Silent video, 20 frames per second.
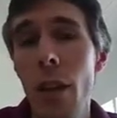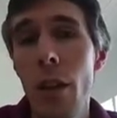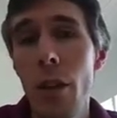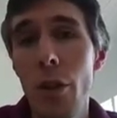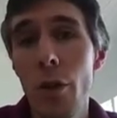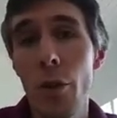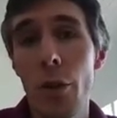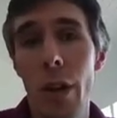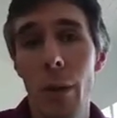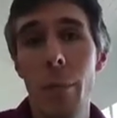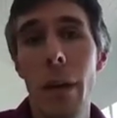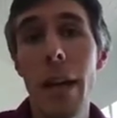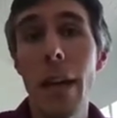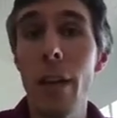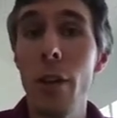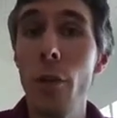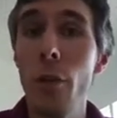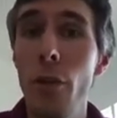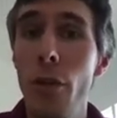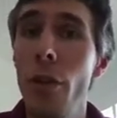you can make
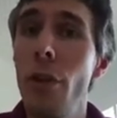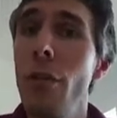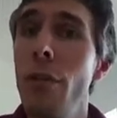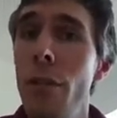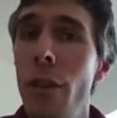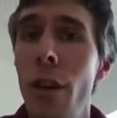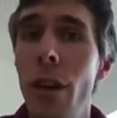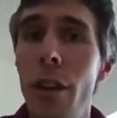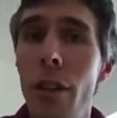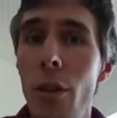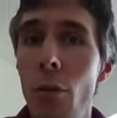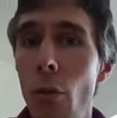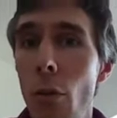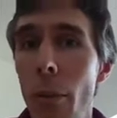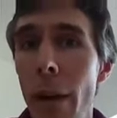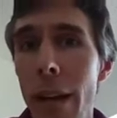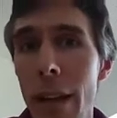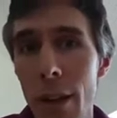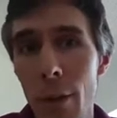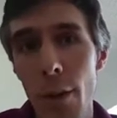use of that will
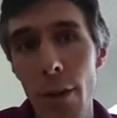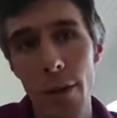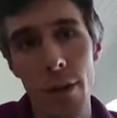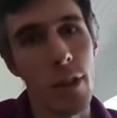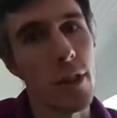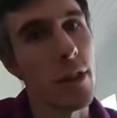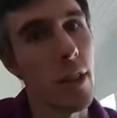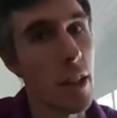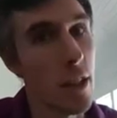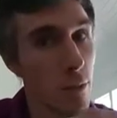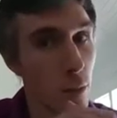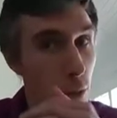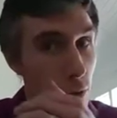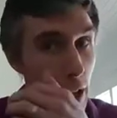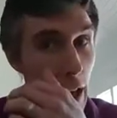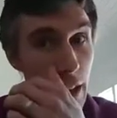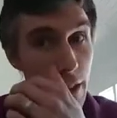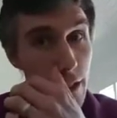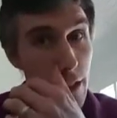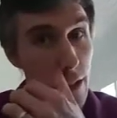make you a successful
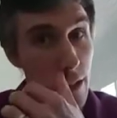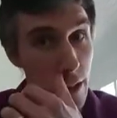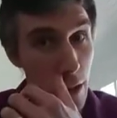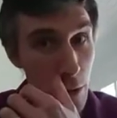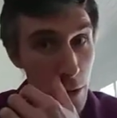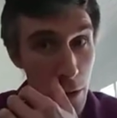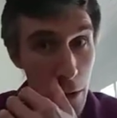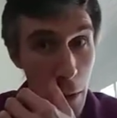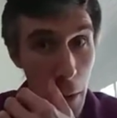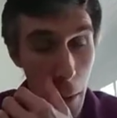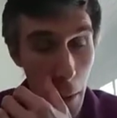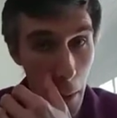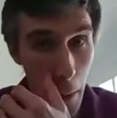tax consultant.